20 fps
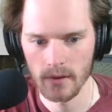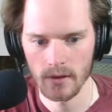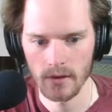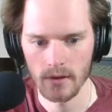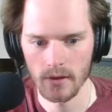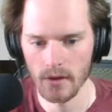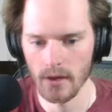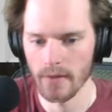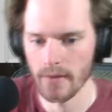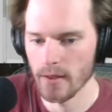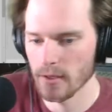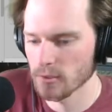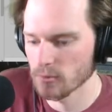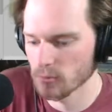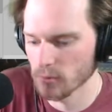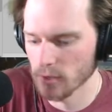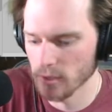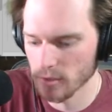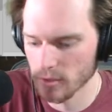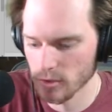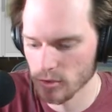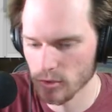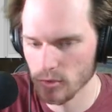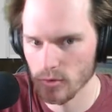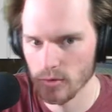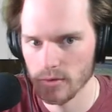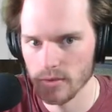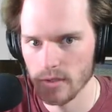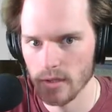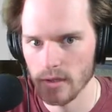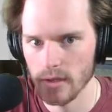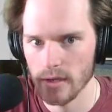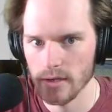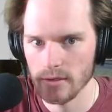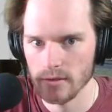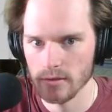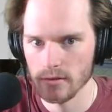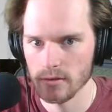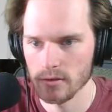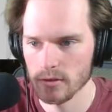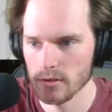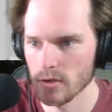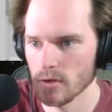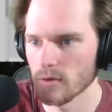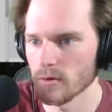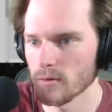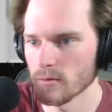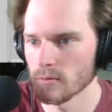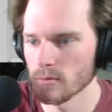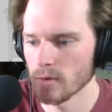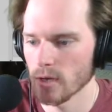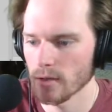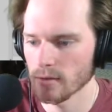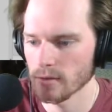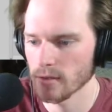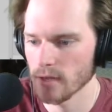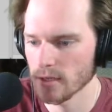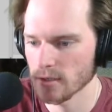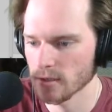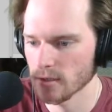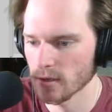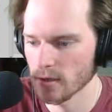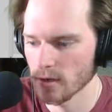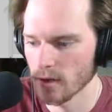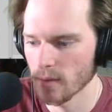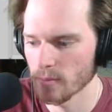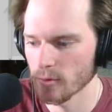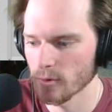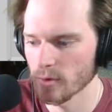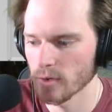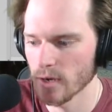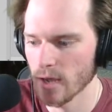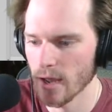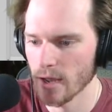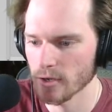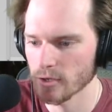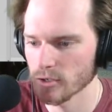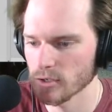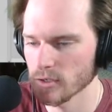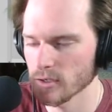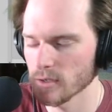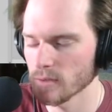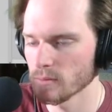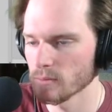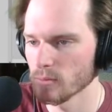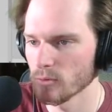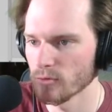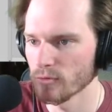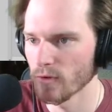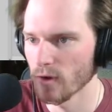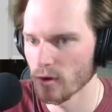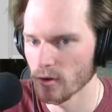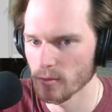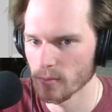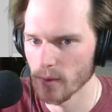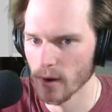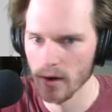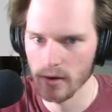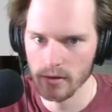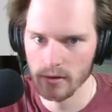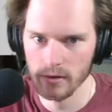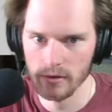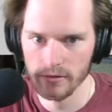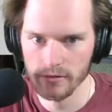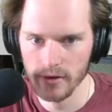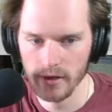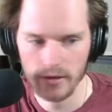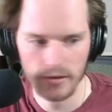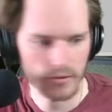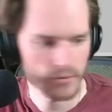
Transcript: and that's what controls the lights. So now that that's done, I'm going to actually move on to the particle effects.